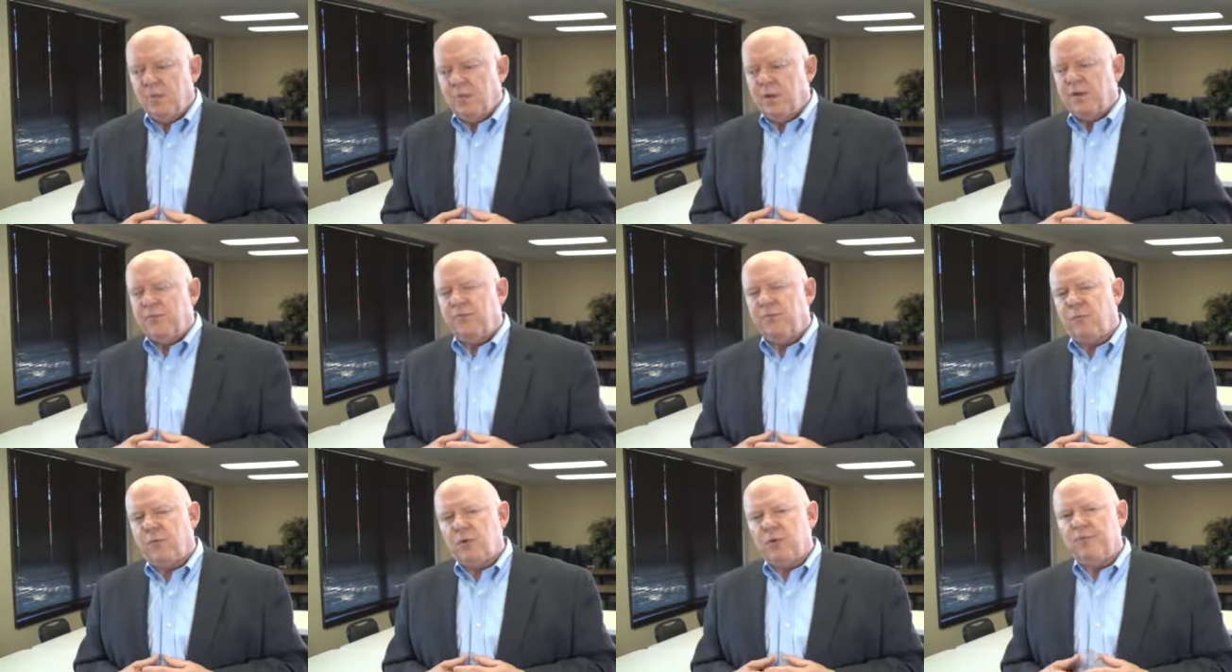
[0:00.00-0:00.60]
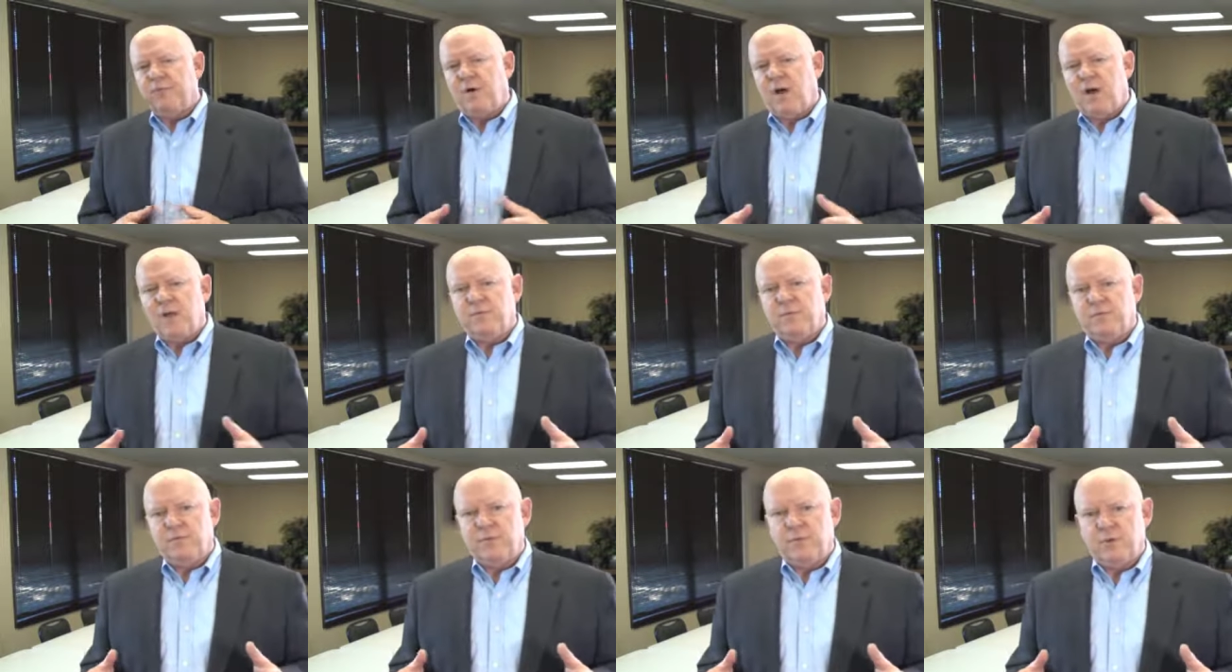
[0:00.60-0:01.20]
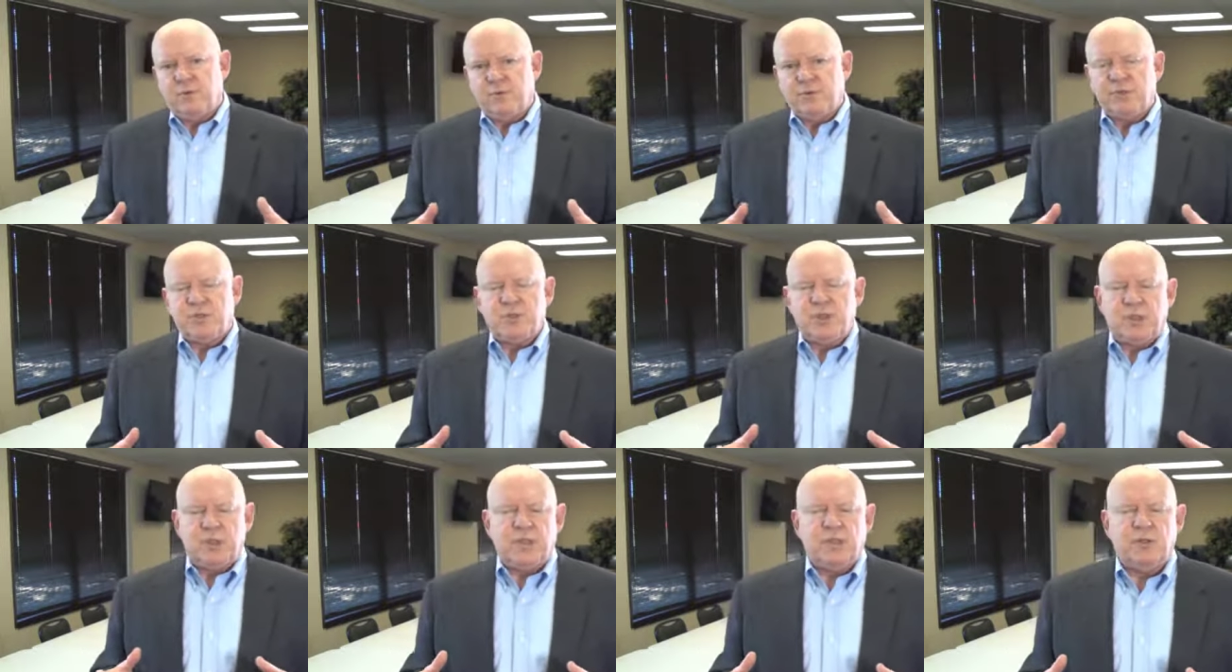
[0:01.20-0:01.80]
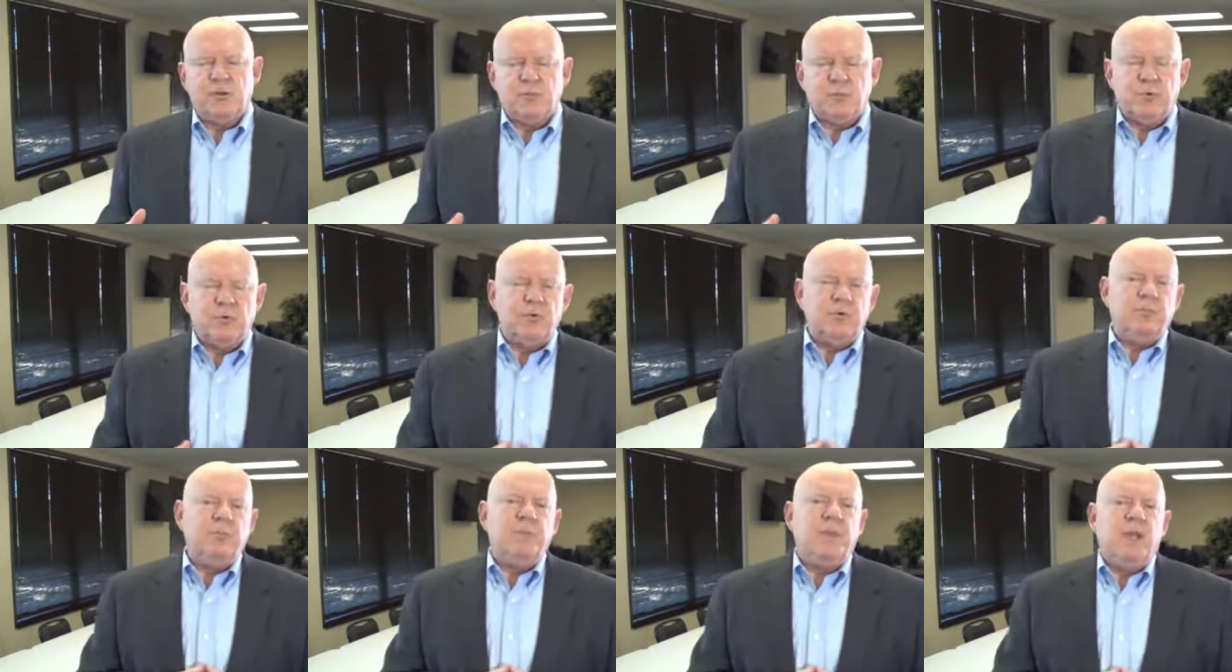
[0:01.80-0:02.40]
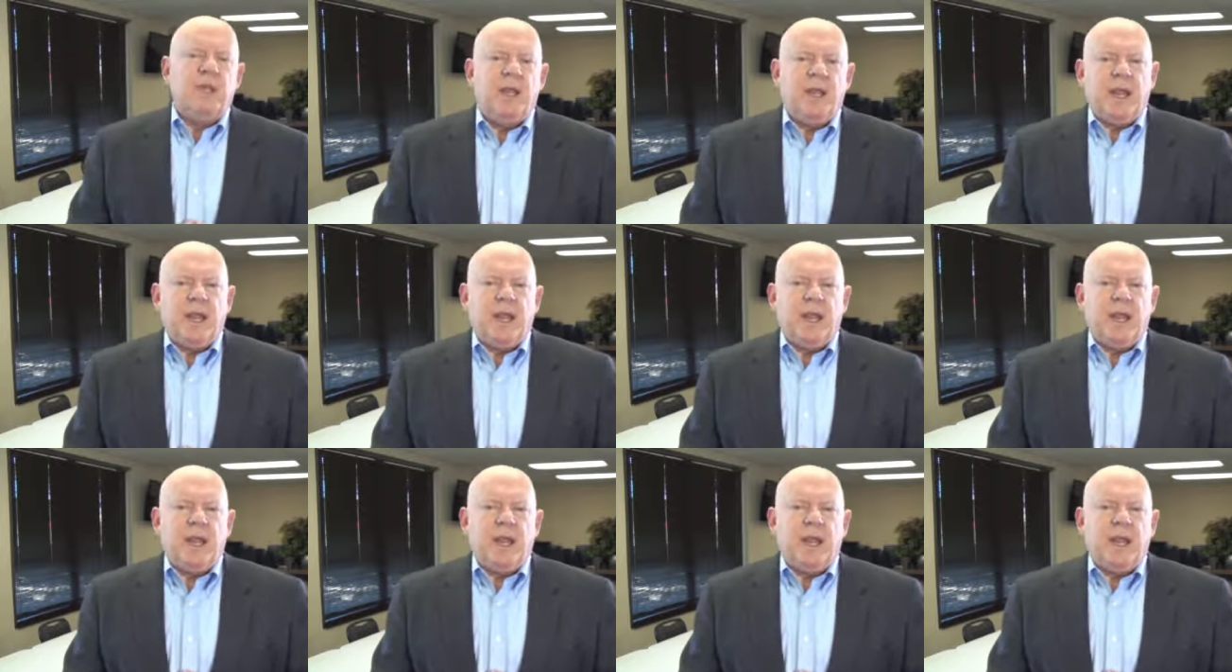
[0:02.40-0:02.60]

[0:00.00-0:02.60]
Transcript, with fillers: We had forty-five of those sitting in a room,